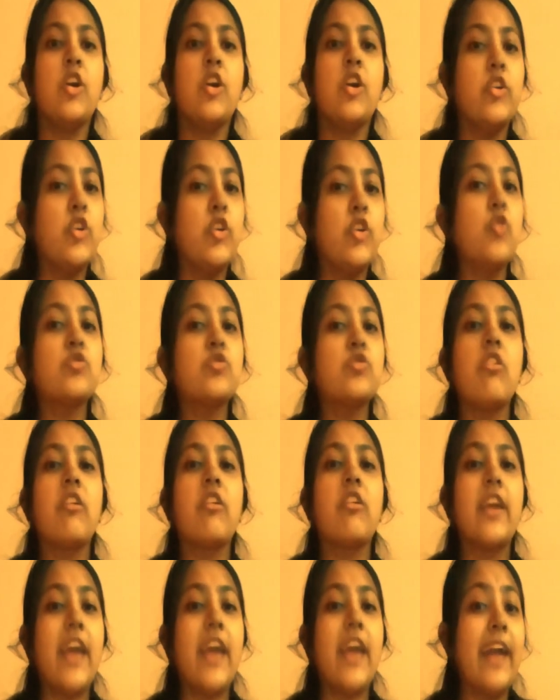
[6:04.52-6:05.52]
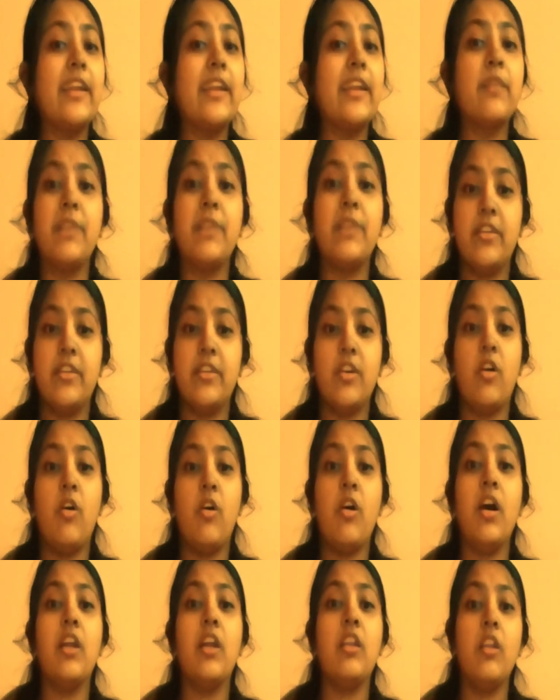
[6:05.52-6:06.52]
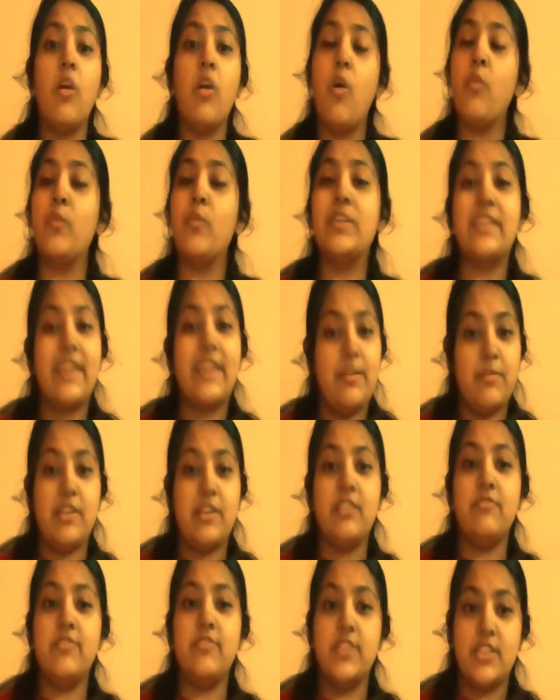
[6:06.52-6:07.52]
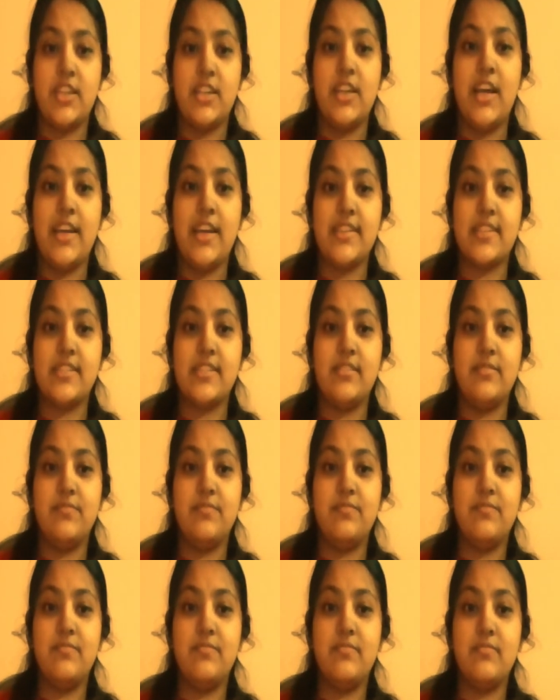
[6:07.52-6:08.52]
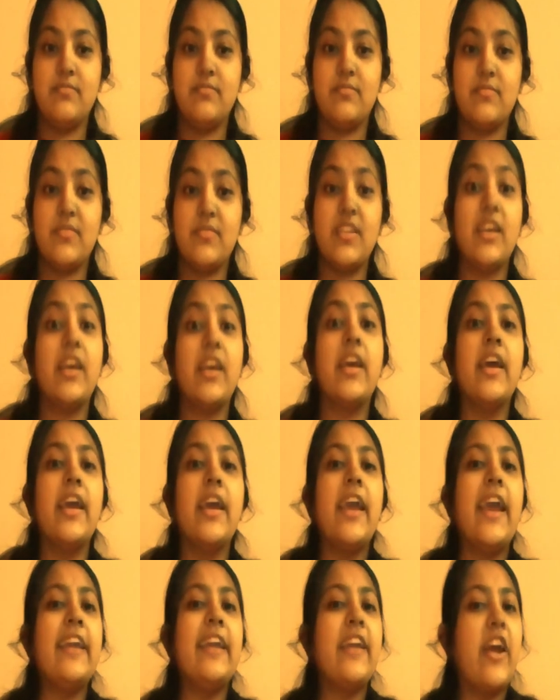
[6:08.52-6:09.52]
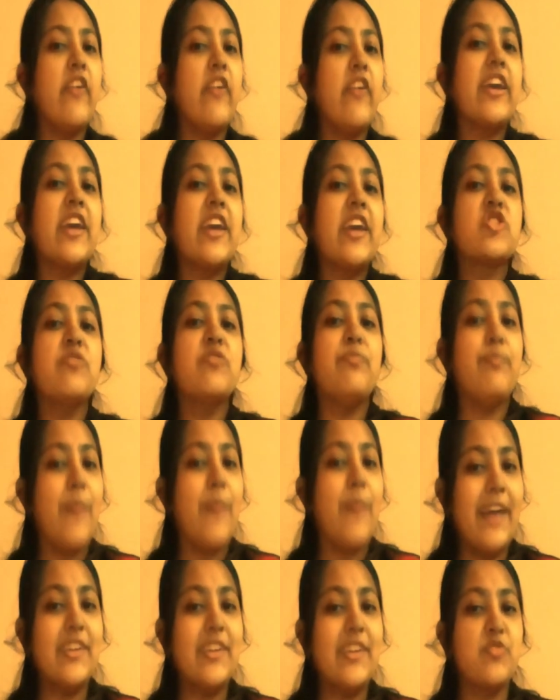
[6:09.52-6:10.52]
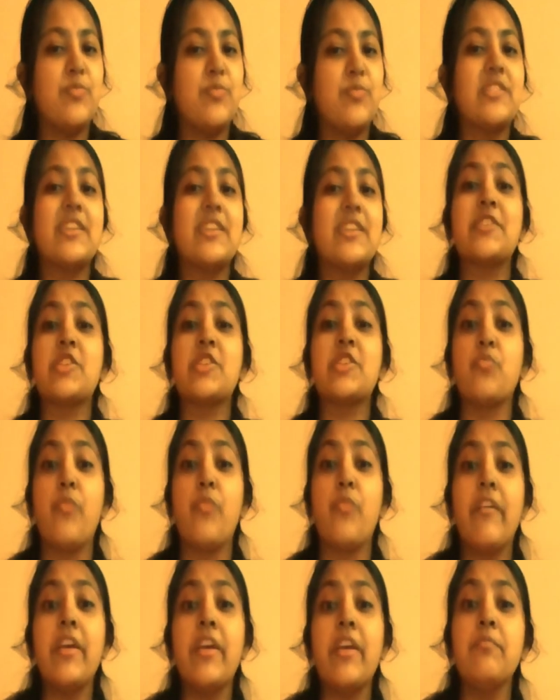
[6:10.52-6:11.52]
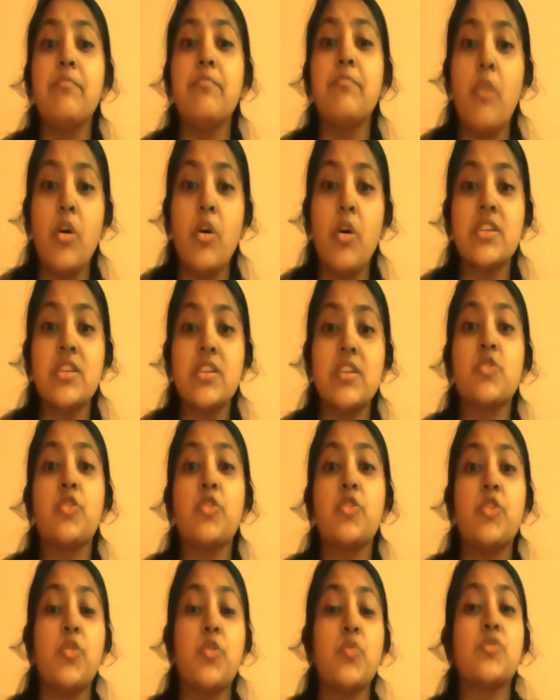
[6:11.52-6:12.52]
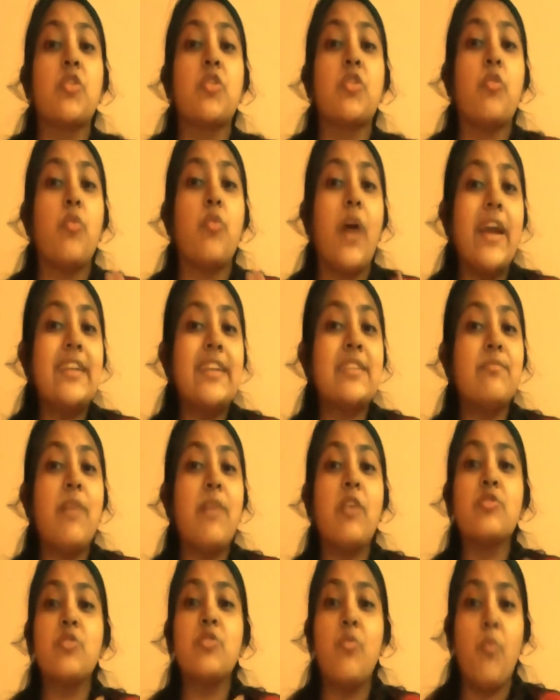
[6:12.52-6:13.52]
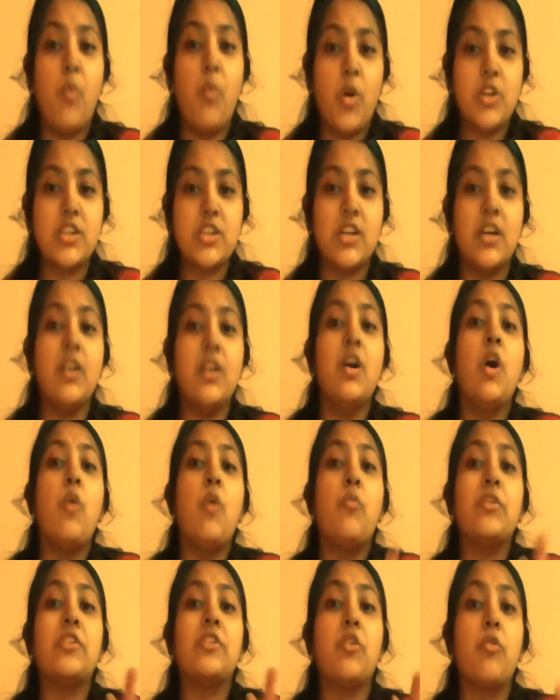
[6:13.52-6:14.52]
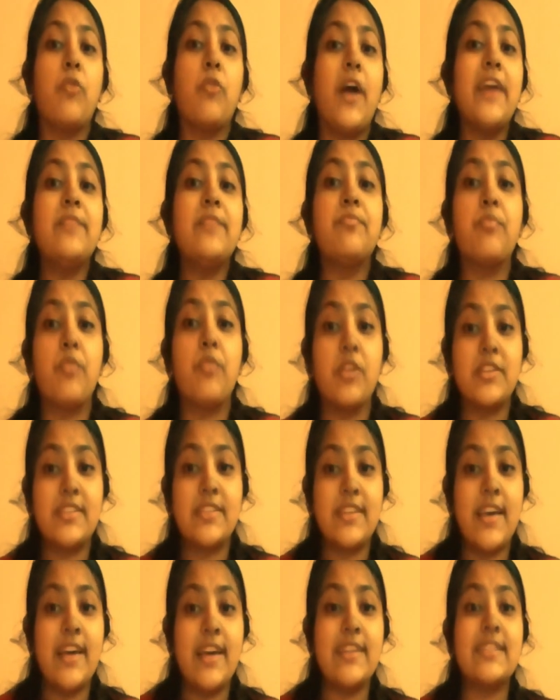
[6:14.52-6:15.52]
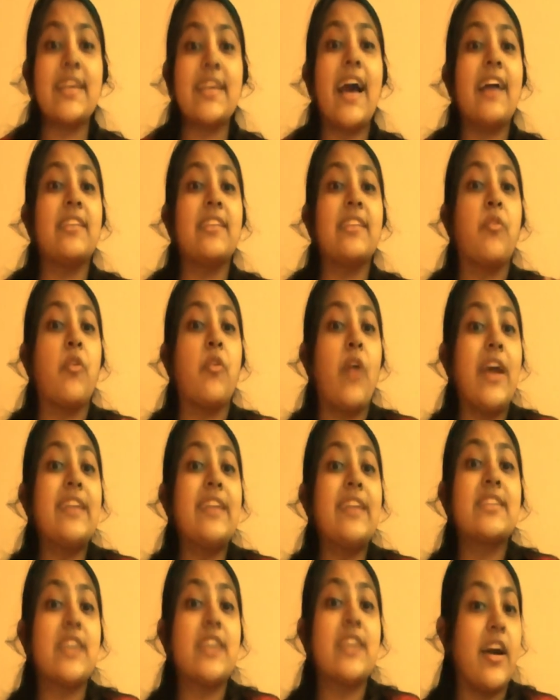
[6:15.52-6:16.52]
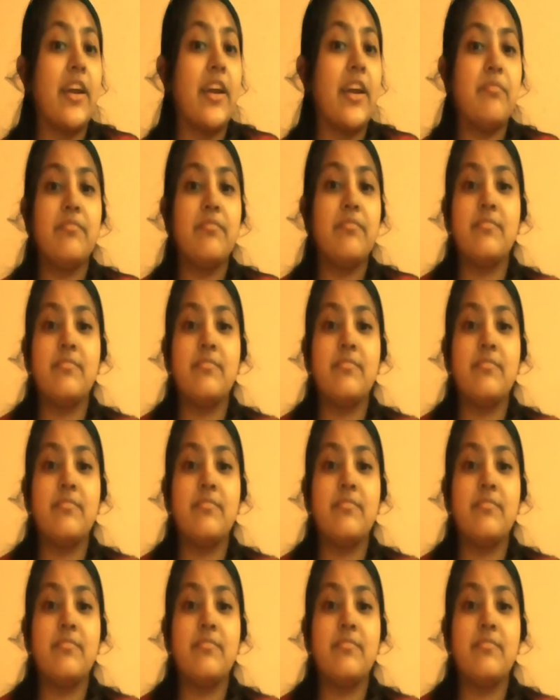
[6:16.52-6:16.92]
Use organic manure along with chemical fertilizer. In irrigation management, it is very important to use the right amount of water with the right process at the right time.